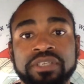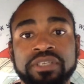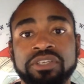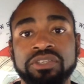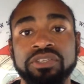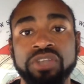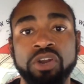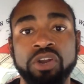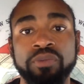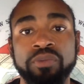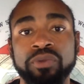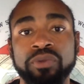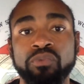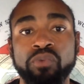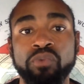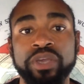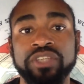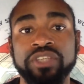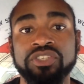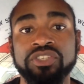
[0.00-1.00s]
determine
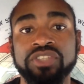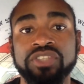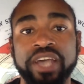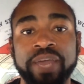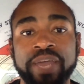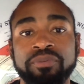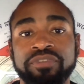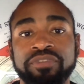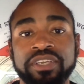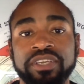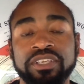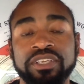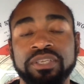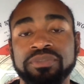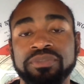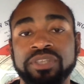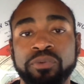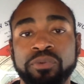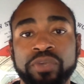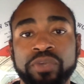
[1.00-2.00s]
which type of eclipse
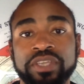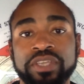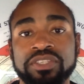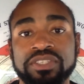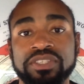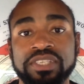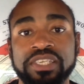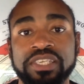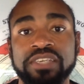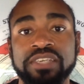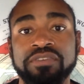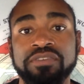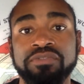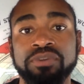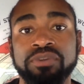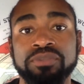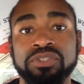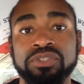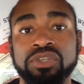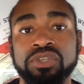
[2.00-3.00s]
that we can see from
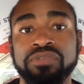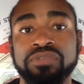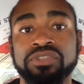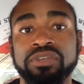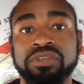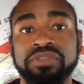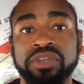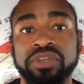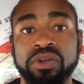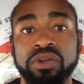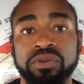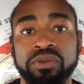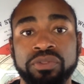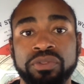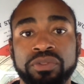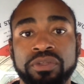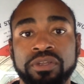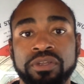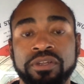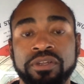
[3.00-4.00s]
the surface of the Earth.
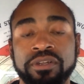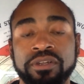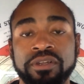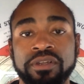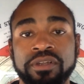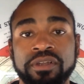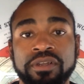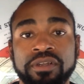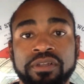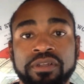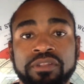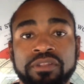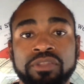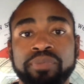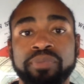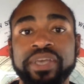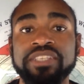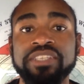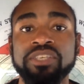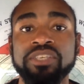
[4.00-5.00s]
The
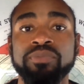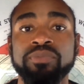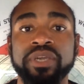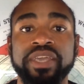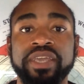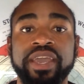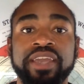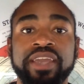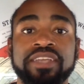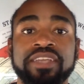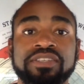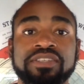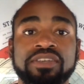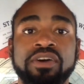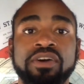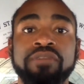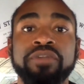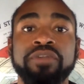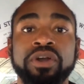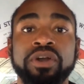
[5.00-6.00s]
basic mechanics
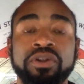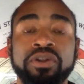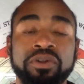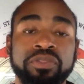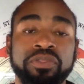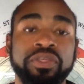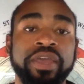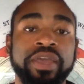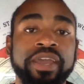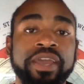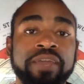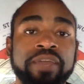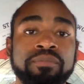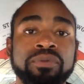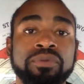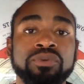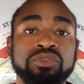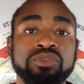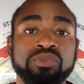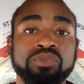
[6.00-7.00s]
of the Earth and
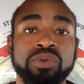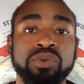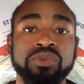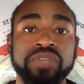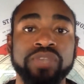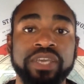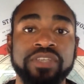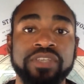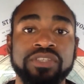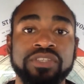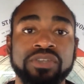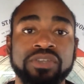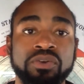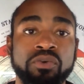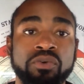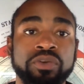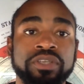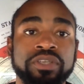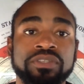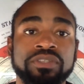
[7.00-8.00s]
Moon's rotation
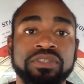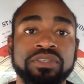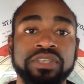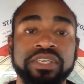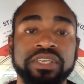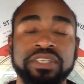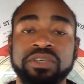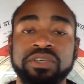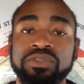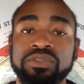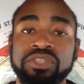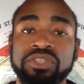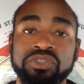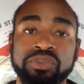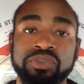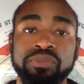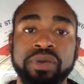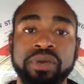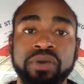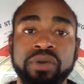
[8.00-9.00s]
according to the heliocentric
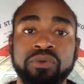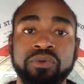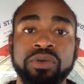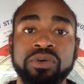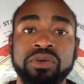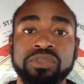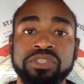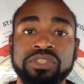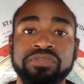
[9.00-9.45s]
model goes as